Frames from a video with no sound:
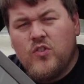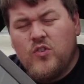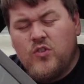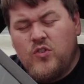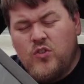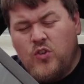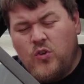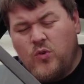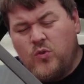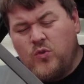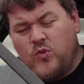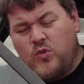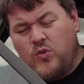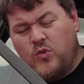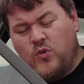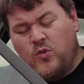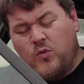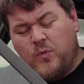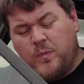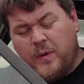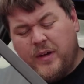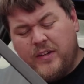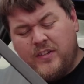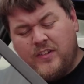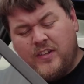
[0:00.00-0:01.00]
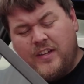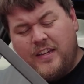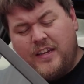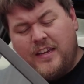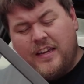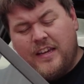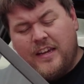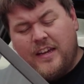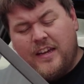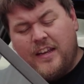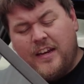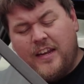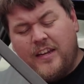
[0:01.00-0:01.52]
due to
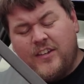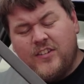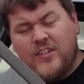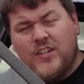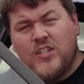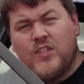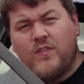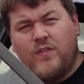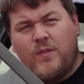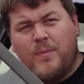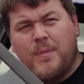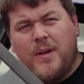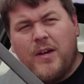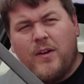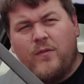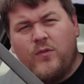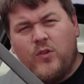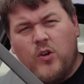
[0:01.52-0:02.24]
basically an excessive amount of